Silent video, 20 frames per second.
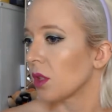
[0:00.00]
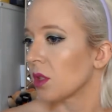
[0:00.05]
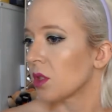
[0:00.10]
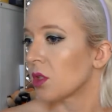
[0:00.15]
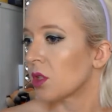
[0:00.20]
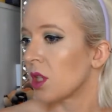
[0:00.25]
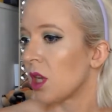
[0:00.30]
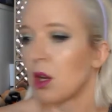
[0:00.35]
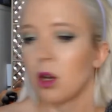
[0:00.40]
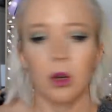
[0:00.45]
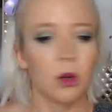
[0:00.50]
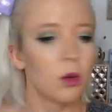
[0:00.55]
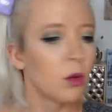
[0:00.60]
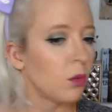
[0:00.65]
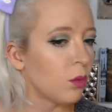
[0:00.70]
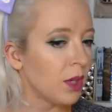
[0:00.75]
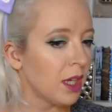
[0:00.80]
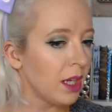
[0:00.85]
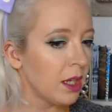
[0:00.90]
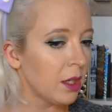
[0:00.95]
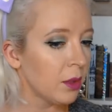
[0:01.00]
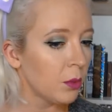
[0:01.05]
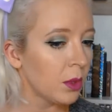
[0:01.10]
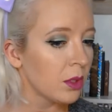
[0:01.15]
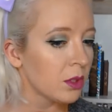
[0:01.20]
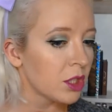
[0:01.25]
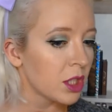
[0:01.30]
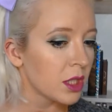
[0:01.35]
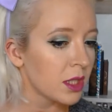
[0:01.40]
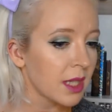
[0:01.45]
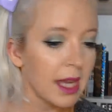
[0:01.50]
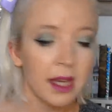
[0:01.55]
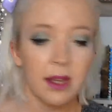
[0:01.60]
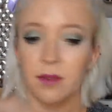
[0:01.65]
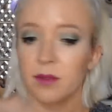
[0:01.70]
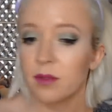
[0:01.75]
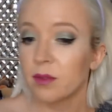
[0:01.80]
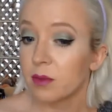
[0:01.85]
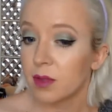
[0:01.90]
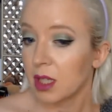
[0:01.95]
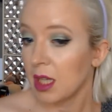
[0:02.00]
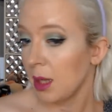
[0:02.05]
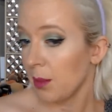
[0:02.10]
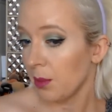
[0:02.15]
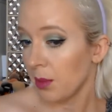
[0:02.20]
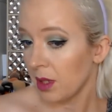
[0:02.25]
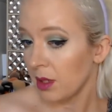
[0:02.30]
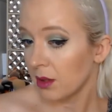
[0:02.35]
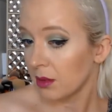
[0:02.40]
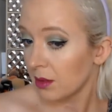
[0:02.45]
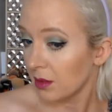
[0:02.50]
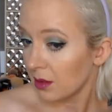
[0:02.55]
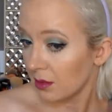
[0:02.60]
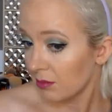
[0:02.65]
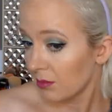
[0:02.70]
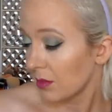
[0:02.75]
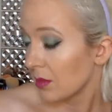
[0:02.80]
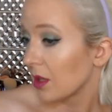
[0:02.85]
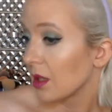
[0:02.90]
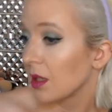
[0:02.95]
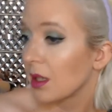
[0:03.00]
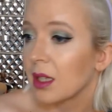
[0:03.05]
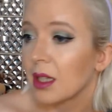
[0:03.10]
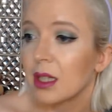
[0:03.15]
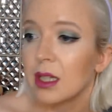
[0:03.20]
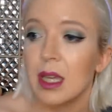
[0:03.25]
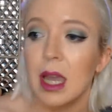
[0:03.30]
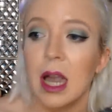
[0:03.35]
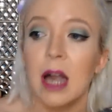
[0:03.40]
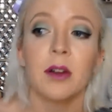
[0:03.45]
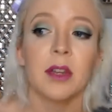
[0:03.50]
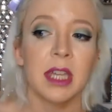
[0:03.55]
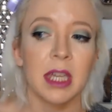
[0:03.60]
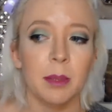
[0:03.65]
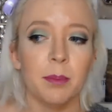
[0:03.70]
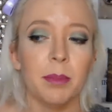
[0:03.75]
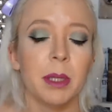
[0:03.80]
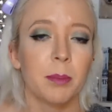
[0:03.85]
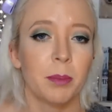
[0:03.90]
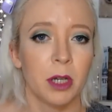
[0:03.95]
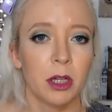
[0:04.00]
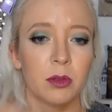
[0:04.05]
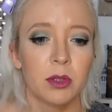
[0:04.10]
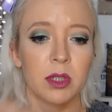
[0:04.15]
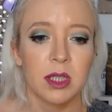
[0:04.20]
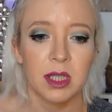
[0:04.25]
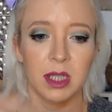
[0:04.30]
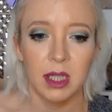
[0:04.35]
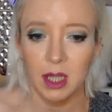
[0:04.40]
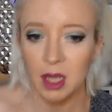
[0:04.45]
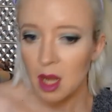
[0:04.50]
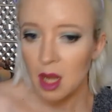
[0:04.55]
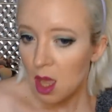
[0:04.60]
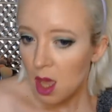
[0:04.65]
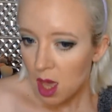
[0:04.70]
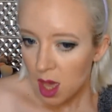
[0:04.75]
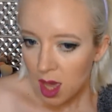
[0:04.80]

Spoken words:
So we will just kind of keep it. I'll keep you posted.